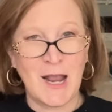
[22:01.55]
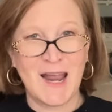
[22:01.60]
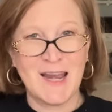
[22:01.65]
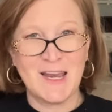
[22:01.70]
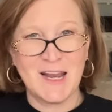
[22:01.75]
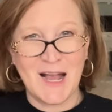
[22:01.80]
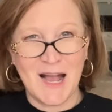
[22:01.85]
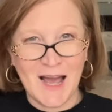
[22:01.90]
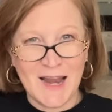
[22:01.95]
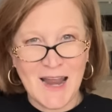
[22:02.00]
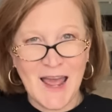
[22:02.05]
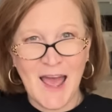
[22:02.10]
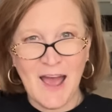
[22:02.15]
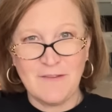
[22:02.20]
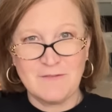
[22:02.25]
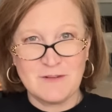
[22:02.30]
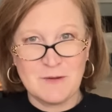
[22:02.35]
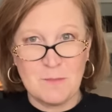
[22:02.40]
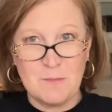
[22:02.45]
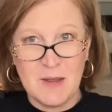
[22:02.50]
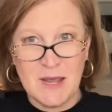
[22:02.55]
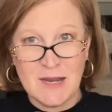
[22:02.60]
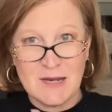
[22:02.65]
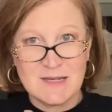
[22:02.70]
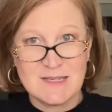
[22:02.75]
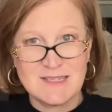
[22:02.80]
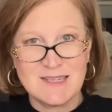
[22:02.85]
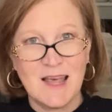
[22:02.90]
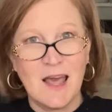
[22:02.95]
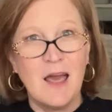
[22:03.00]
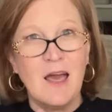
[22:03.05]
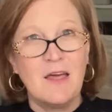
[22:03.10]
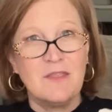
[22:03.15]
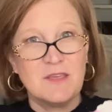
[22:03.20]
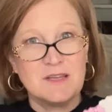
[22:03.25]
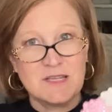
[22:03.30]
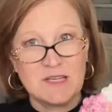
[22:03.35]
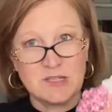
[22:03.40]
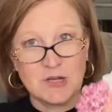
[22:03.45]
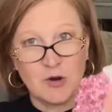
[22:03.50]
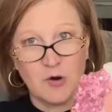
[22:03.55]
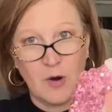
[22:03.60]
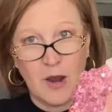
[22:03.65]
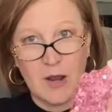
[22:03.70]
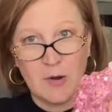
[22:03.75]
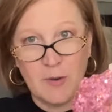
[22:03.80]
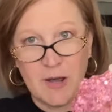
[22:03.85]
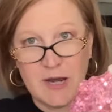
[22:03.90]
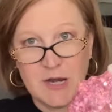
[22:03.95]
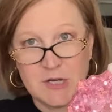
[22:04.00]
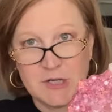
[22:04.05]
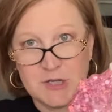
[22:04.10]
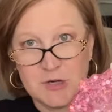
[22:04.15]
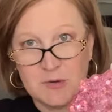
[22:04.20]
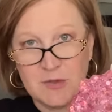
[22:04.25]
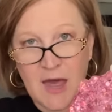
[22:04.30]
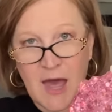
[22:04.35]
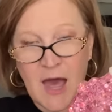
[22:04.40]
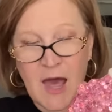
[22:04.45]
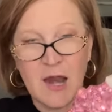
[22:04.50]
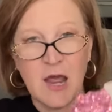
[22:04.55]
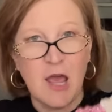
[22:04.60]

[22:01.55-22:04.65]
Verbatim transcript: and you kind of have to mix this is a great way to do that.